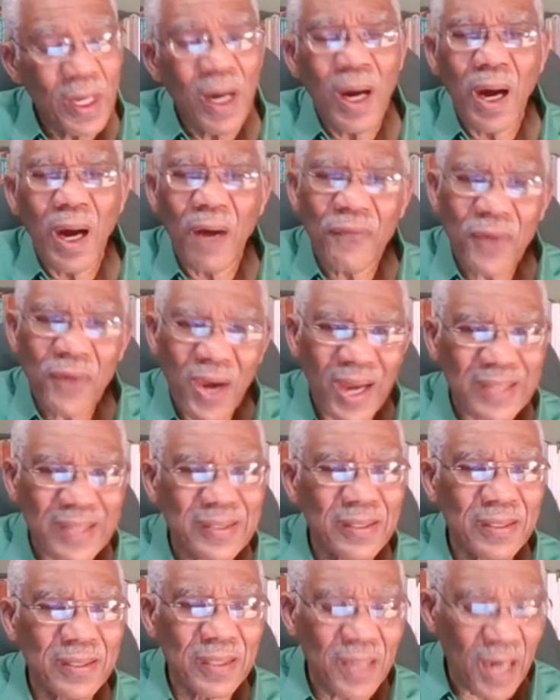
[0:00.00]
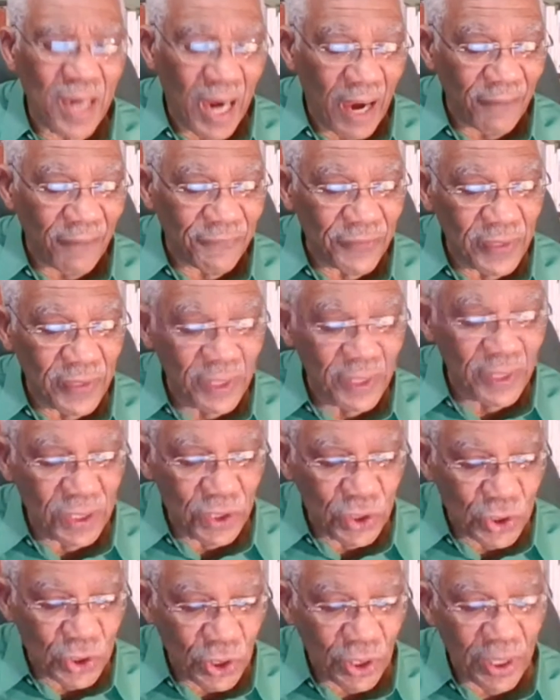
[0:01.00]
of cotton, coffee,
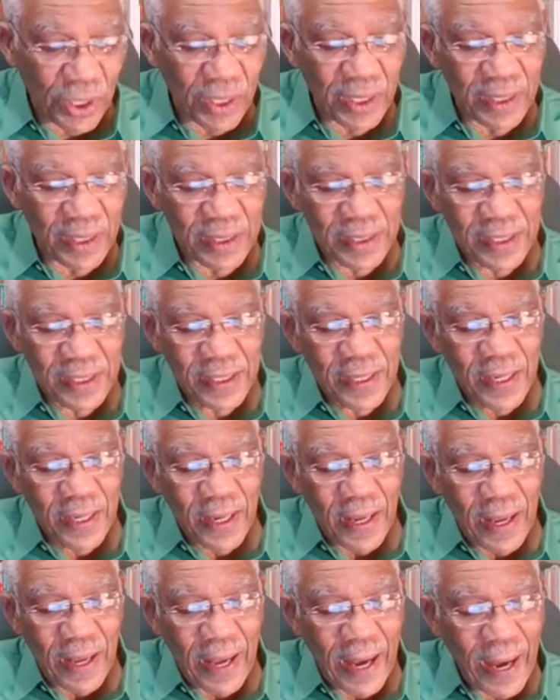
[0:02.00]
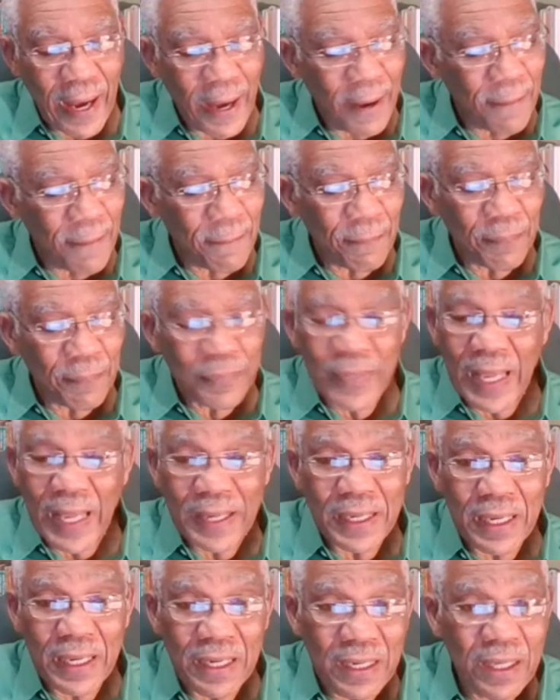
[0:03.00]
sugar, and
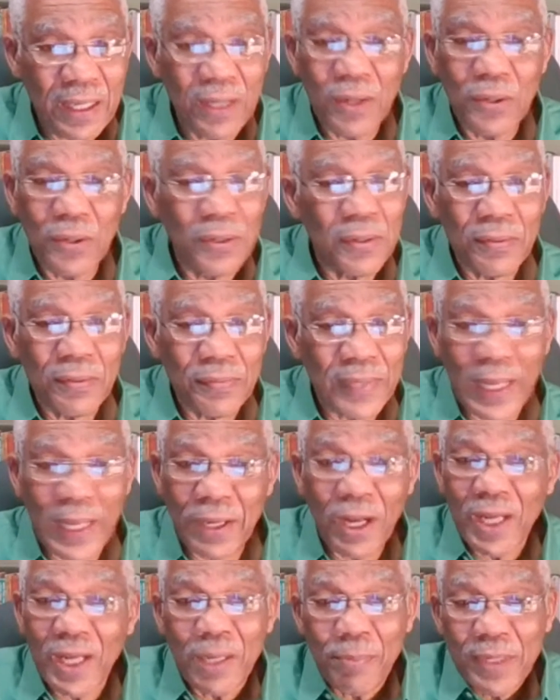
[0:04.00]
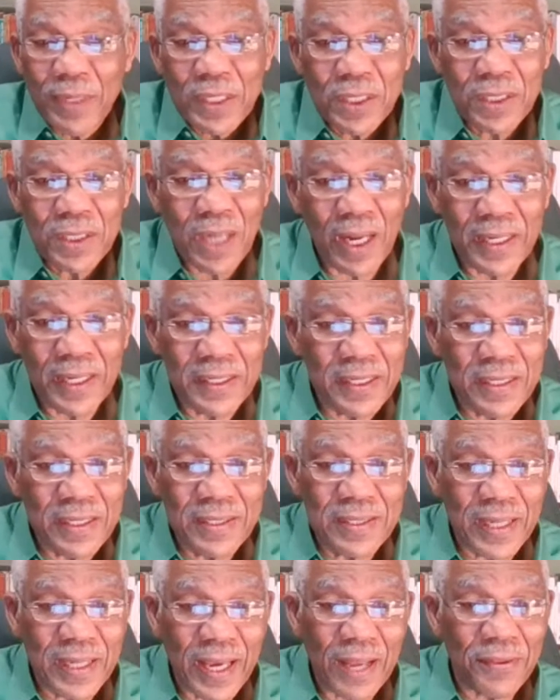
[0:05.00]
indigo than all the British colonies
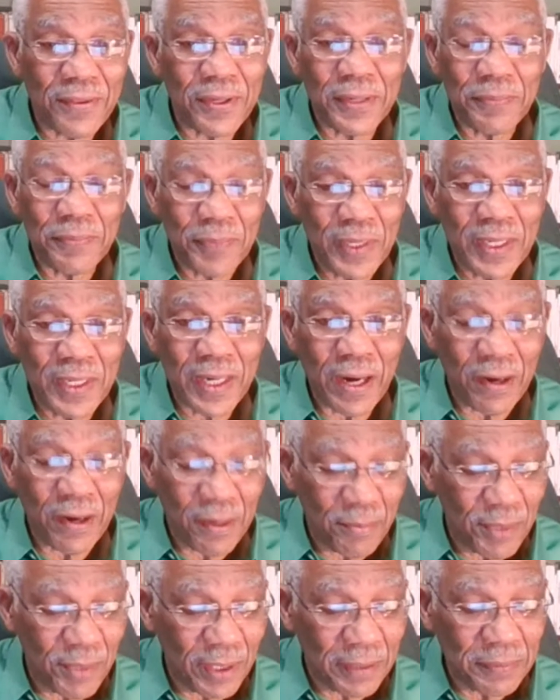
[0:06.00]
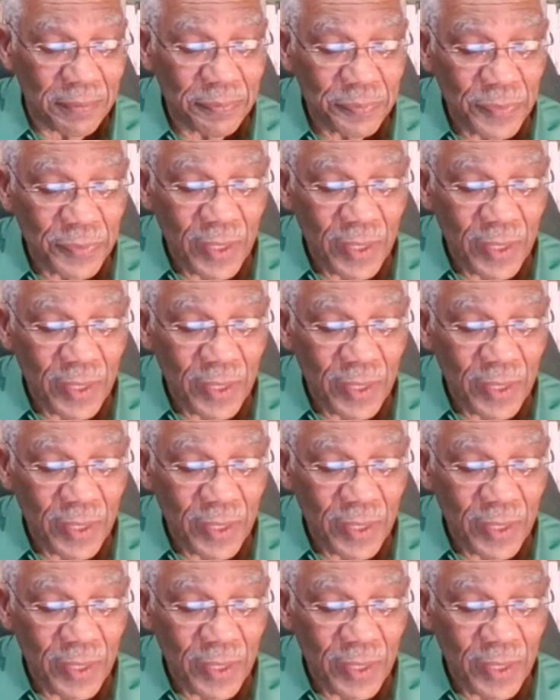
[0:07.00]
together in the Caribbean.